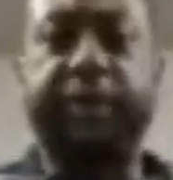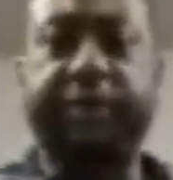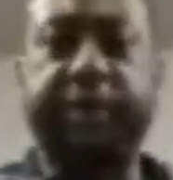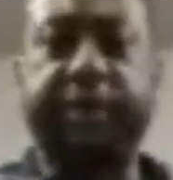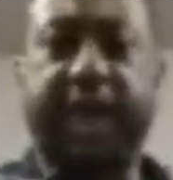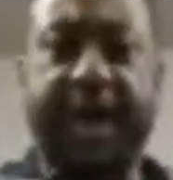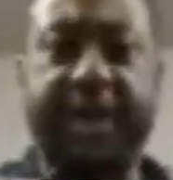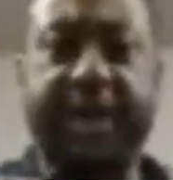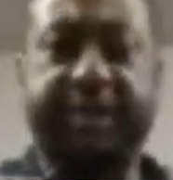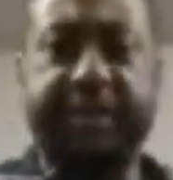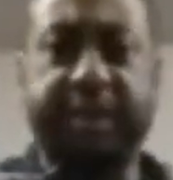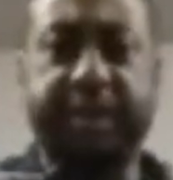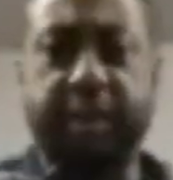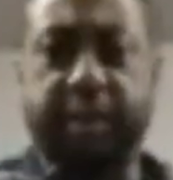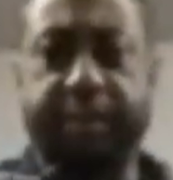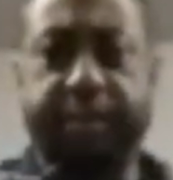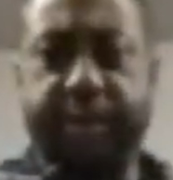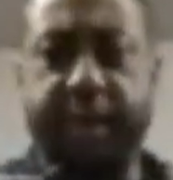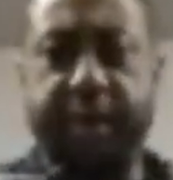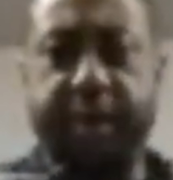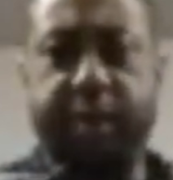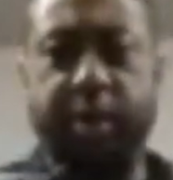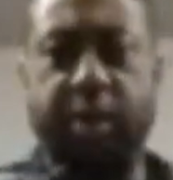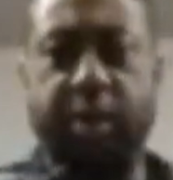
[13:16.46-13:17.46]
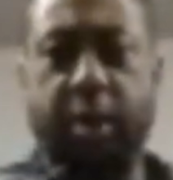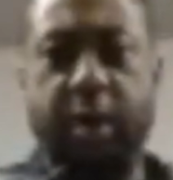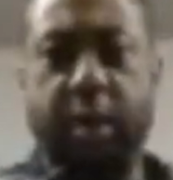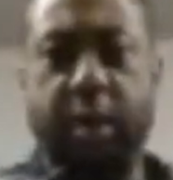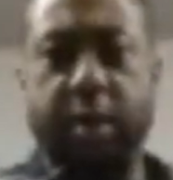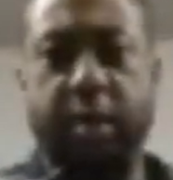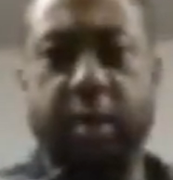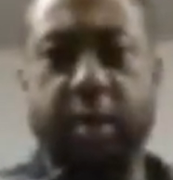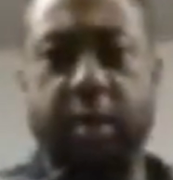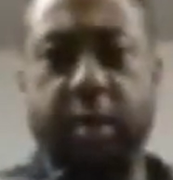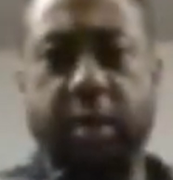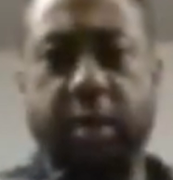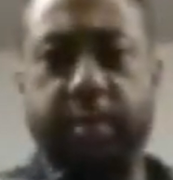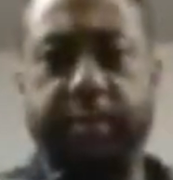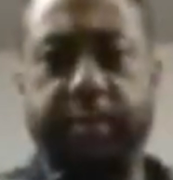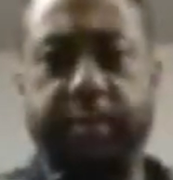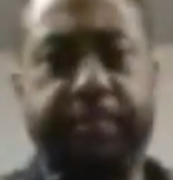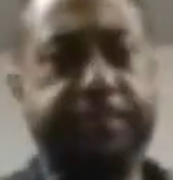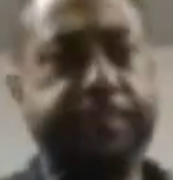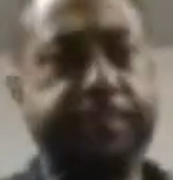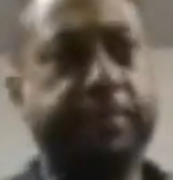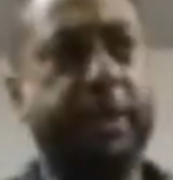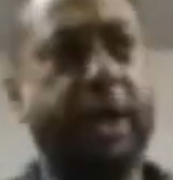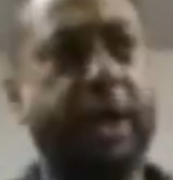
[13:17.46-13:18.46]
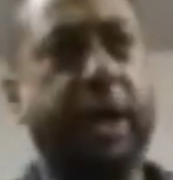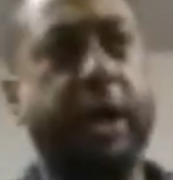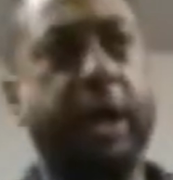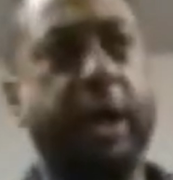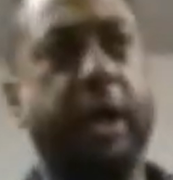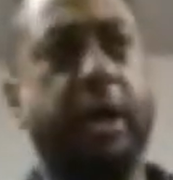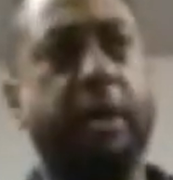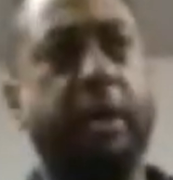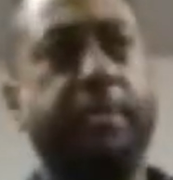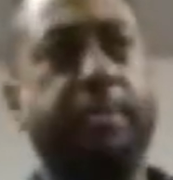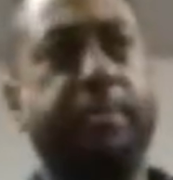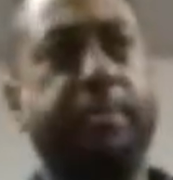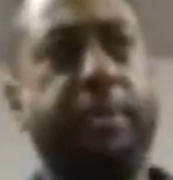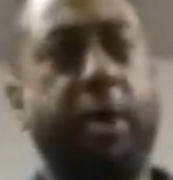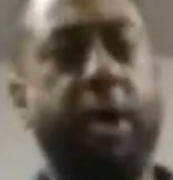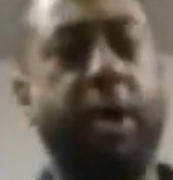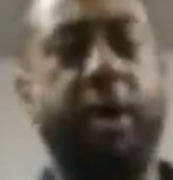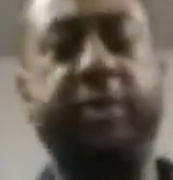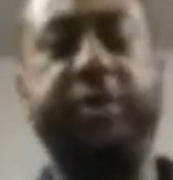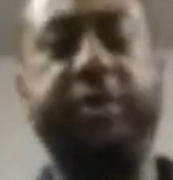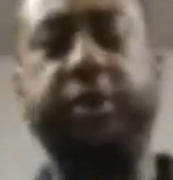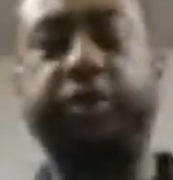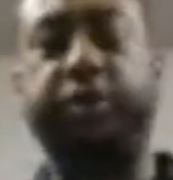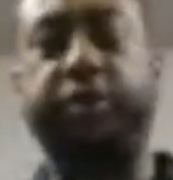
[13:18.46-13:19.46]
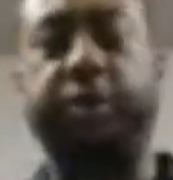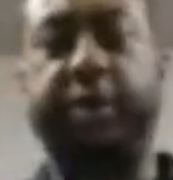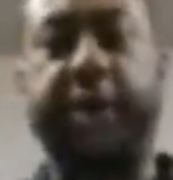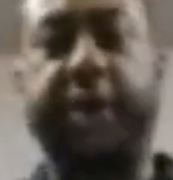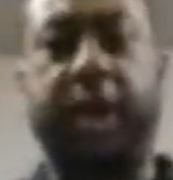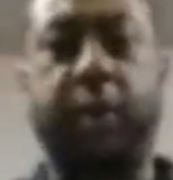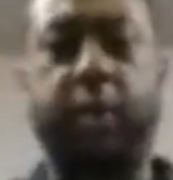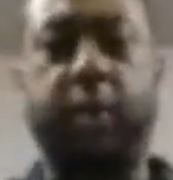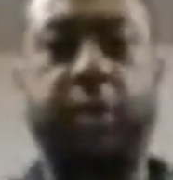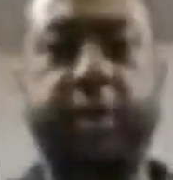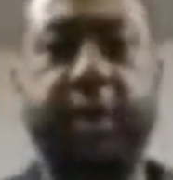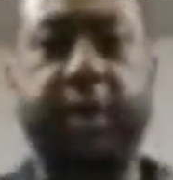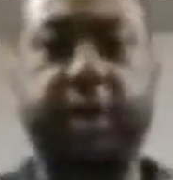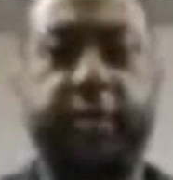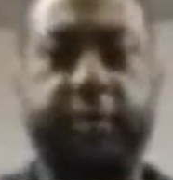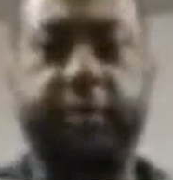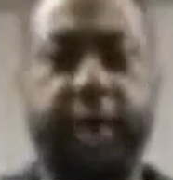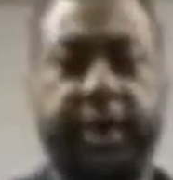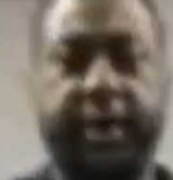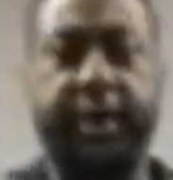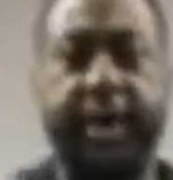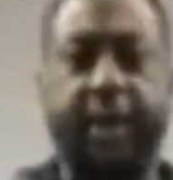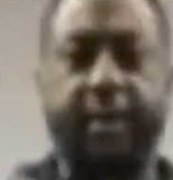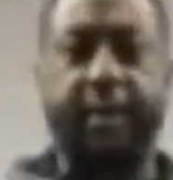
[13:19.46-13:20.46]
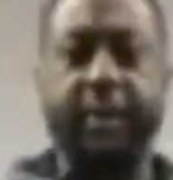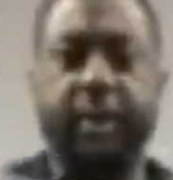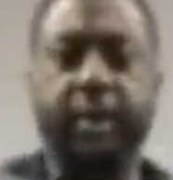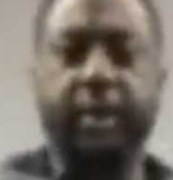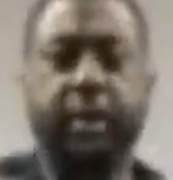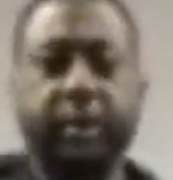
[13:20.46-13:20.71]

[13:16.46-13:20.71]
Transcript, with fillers: or slicing depending on the uh, part of the drill that we're in right now.